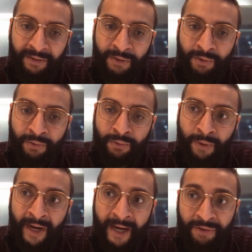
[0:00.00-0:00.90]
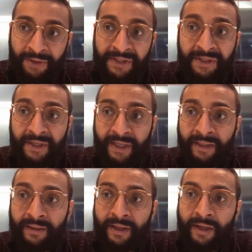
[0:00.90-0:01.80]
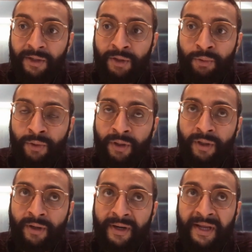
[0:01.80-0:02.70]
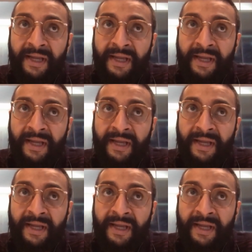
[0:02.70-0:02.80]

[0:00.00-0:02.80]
You were actually you were